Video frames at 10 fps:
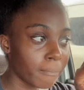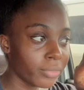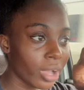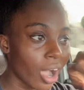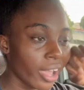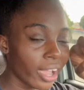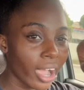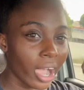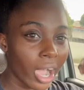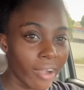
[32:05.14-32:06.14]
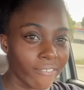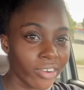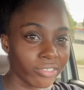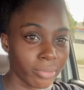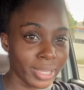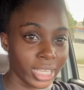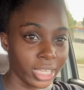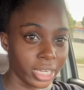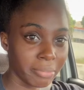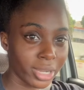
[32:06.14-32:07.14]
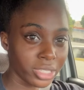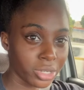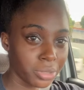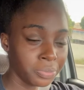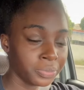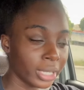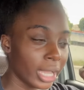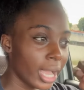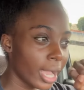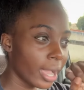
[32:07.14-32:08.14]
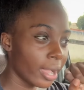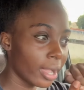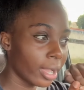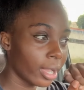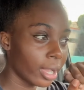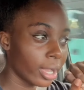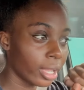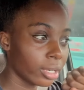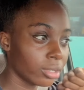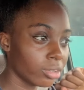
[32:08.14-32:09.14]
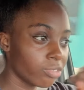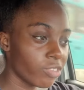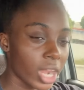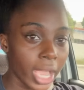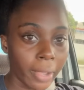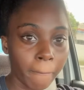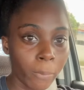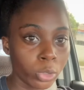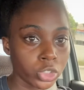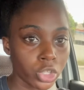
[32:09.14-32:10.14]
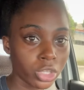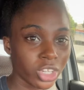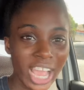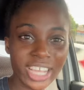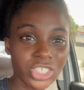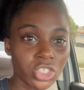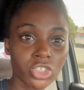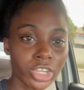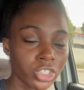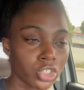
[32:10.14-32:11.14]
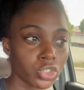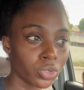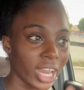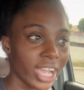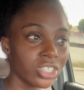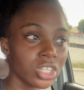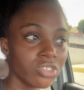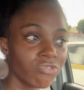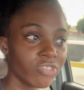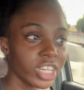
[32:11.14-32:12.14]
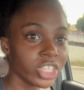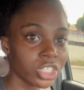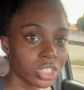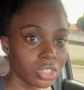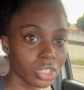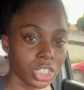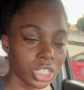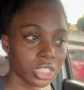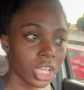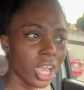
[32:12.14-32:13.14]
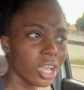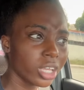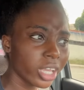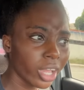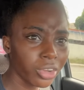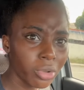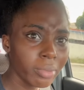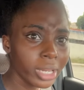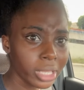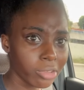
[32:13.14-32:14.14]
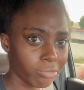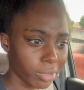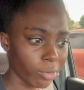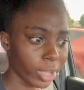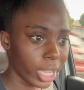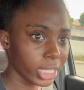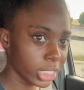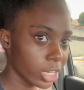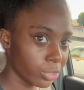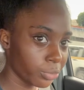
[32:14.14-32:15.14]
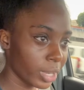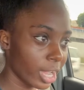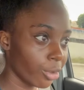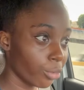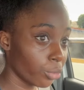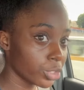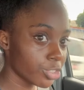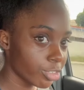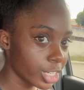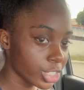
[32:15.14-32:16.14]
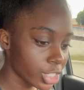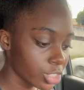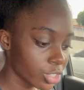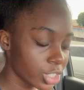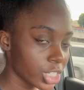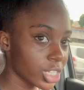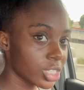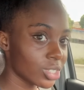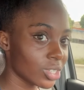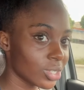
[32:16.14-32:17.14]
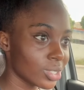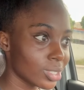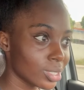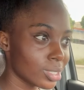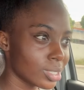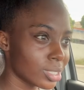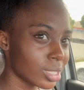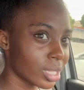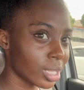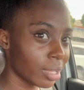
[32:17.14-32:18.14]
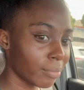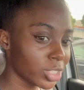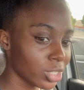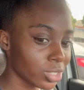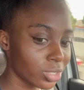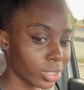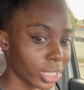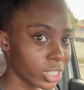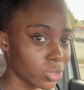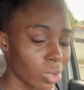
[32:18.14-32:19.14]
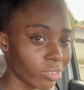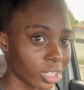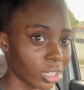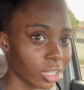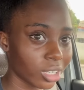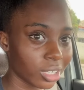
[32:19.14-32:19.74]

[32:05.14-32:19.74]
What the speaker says: other half of the bikini bottom, and for like push, like string through, like just finishing touches. Can you believe me when I tell you that those finishing touches, I'm just done. It's 12 o'clock.